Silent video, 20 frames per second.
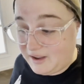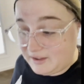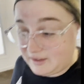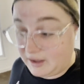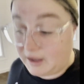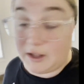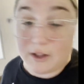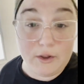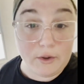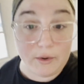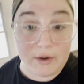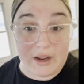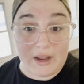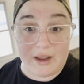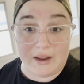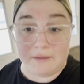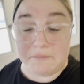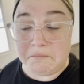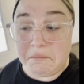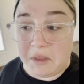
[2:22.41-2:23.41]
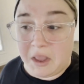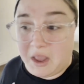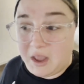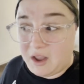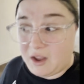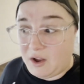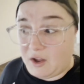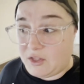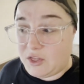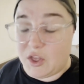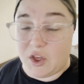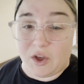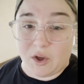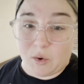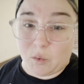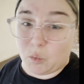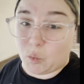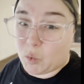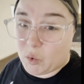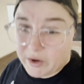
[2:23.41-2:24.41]
including
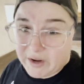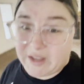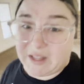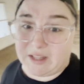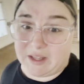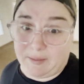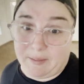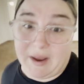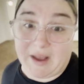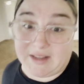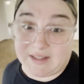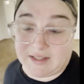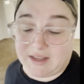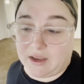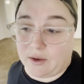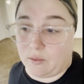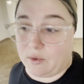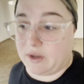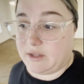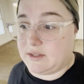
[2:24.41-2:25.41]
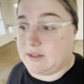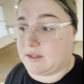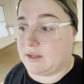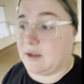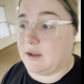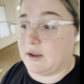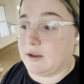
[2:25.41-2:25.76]
the really pesky ones.